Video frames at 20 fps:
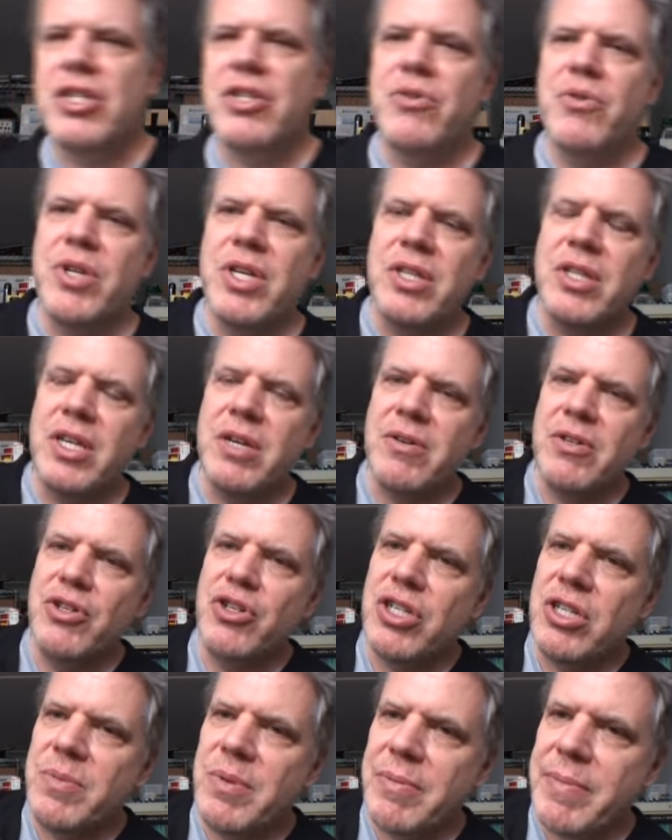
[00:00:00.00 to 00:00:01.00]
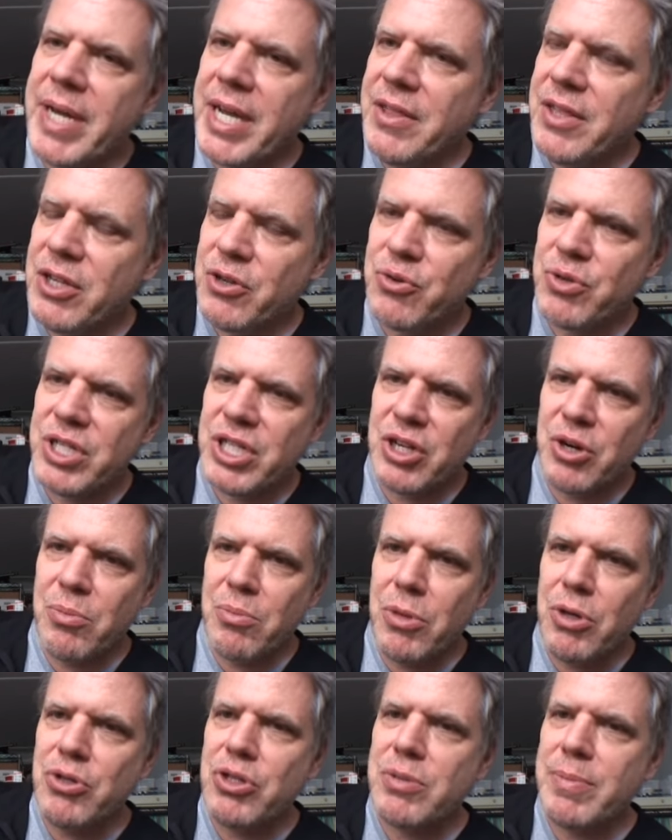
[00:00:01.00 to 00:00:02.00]
unit that used to be made. This was their
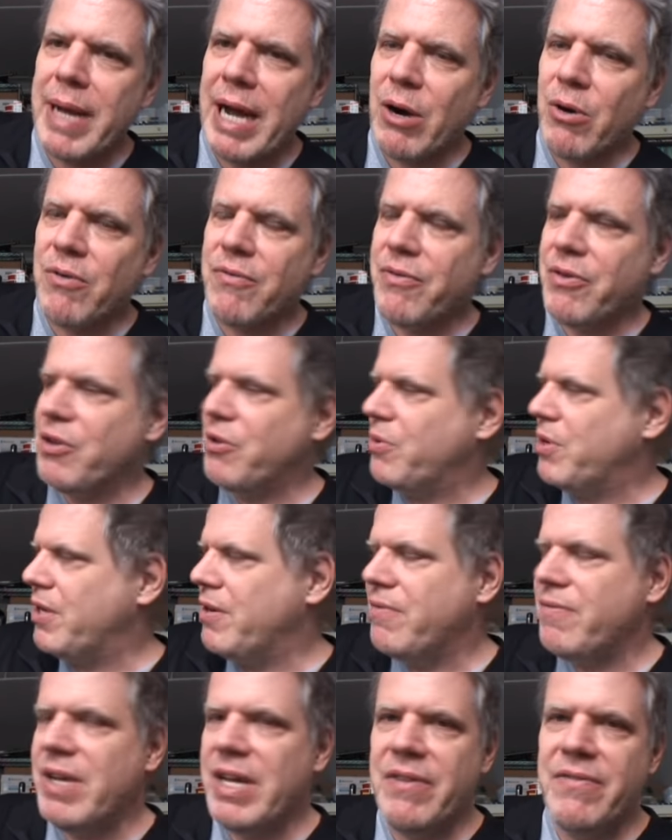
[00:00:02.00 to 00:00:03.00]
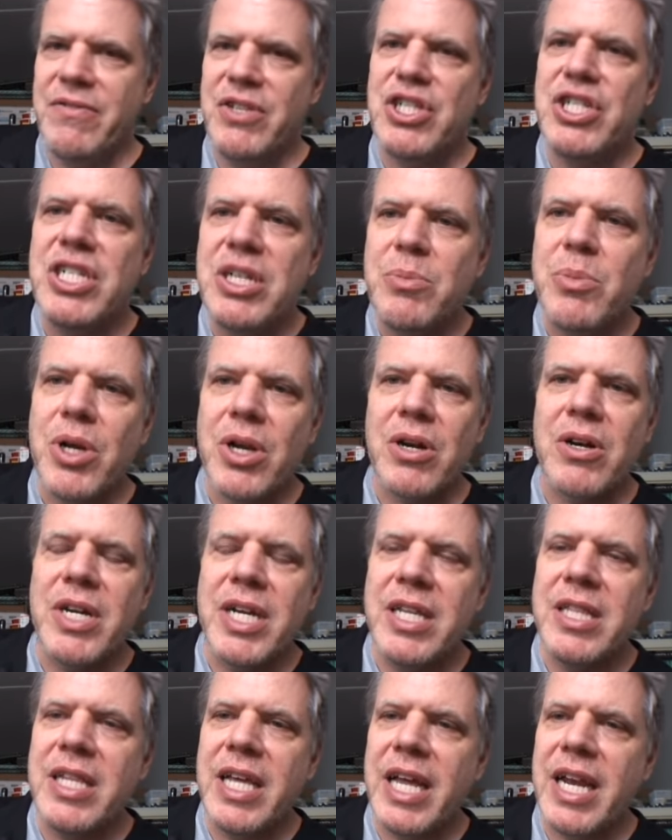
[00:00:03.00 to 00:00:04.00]
most powerful unit. It was similar
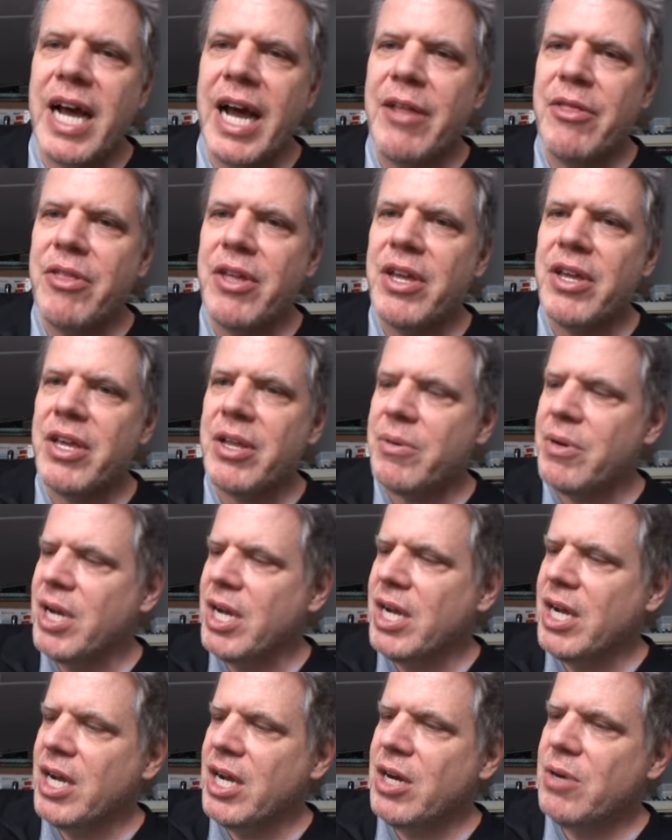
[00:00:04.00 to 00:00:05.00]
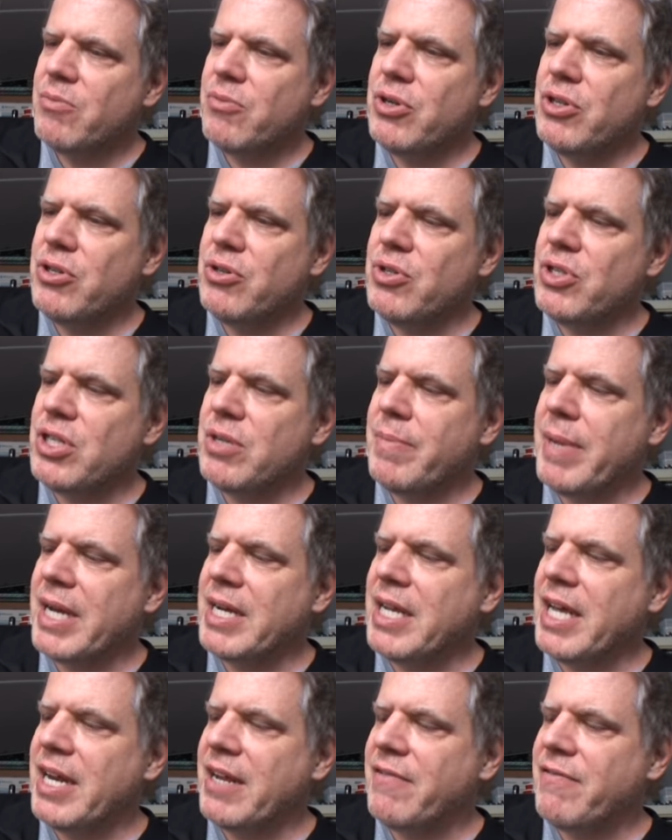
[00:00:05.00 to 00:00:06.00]
in that I think it produced a
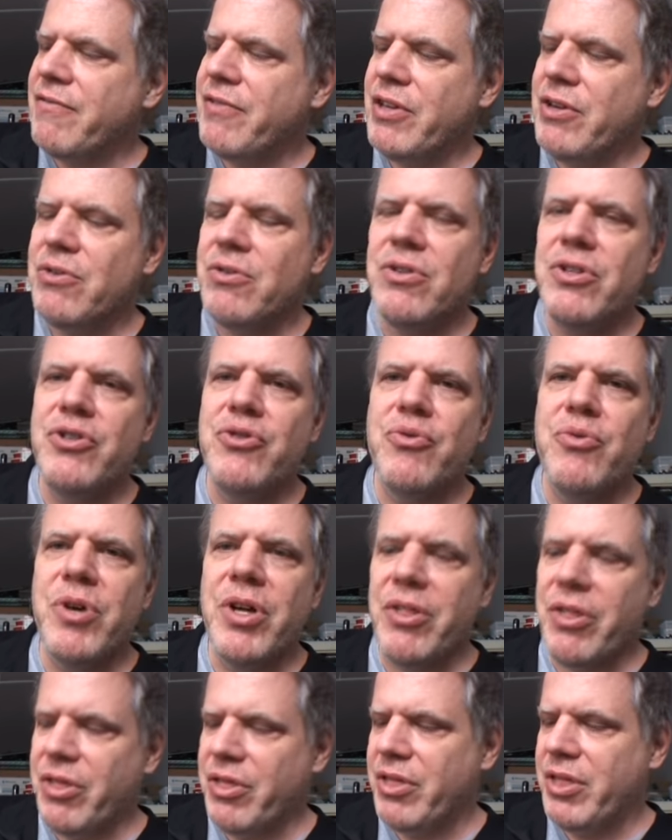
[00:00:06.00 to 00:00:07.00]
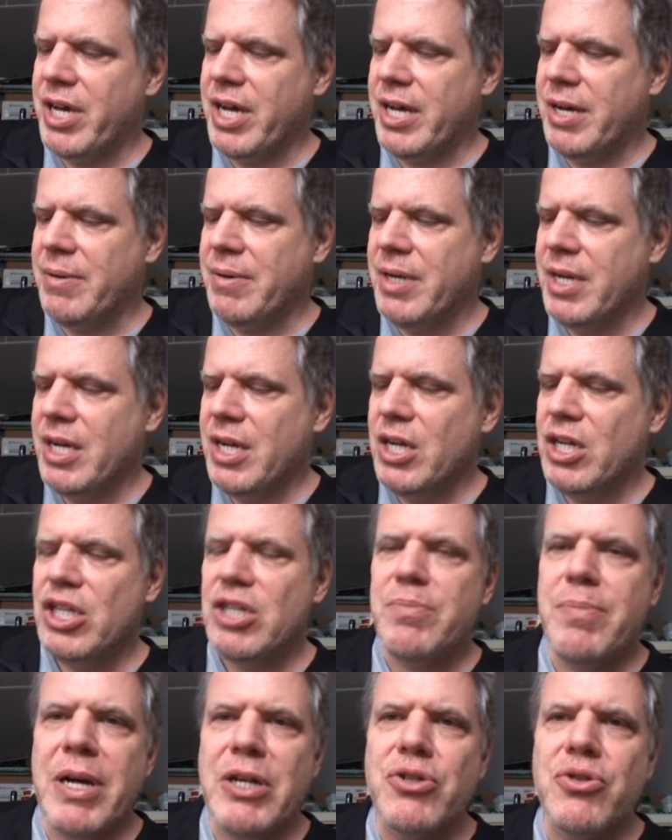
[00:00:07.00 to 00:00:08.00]
magnetic field with
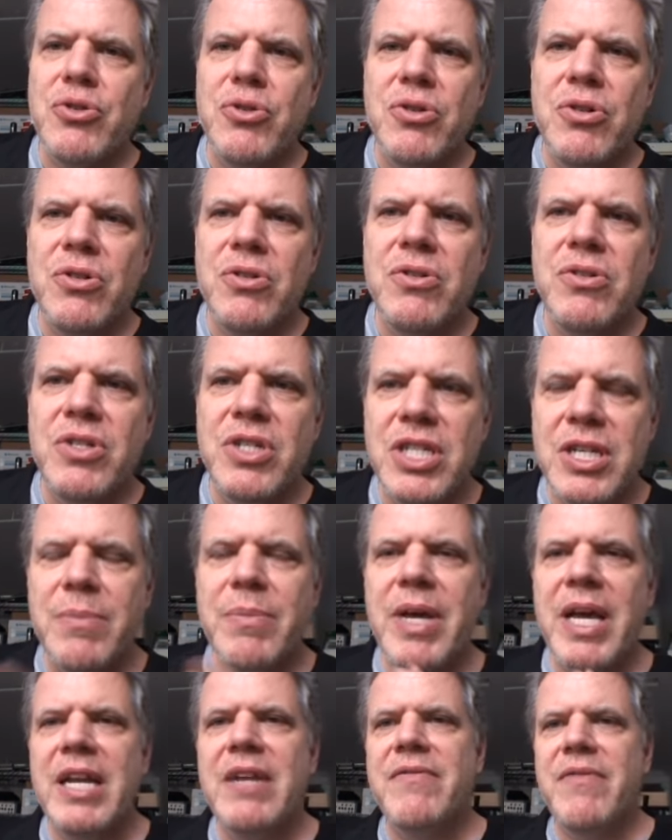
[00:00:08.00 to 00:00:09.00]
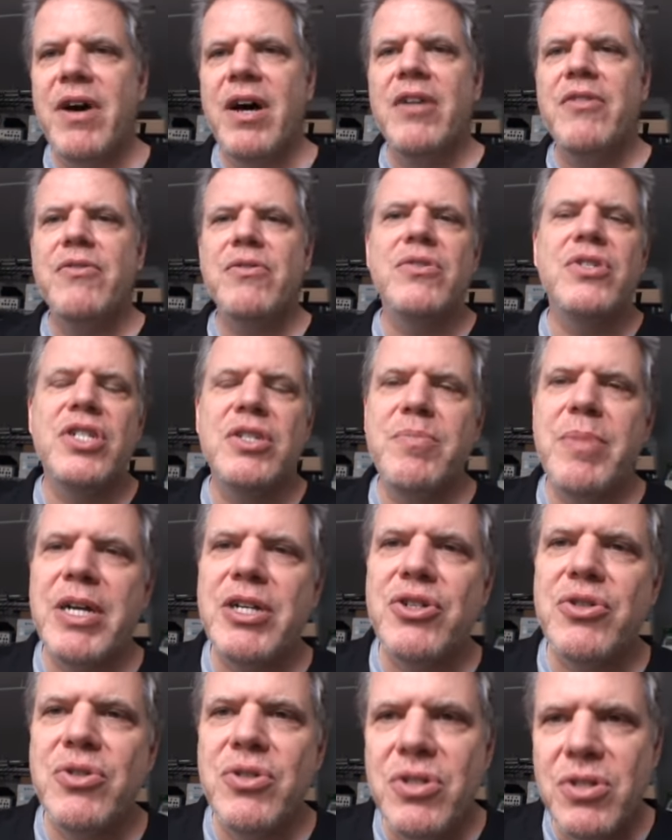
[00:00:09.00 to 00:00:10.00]
some kind of other
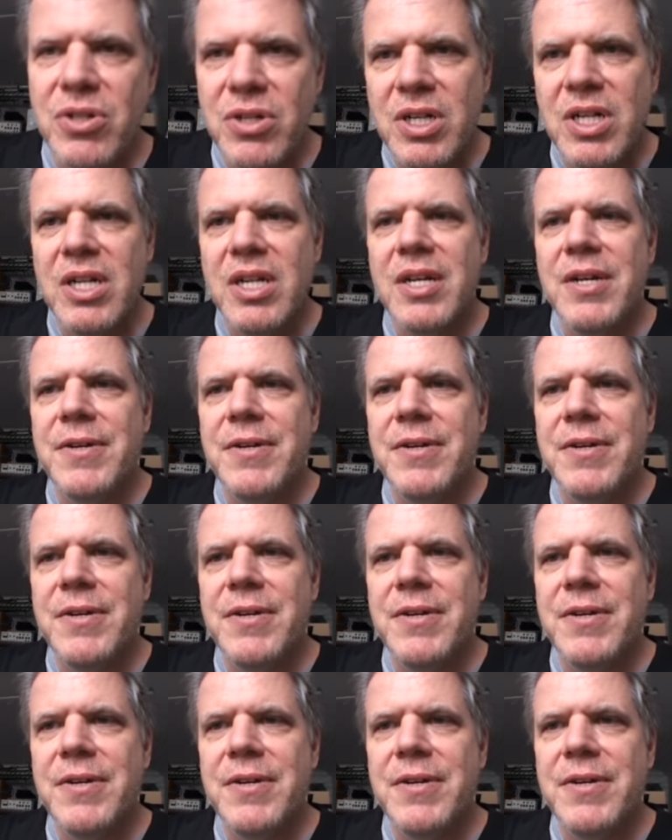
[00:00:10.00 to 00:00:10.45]
special.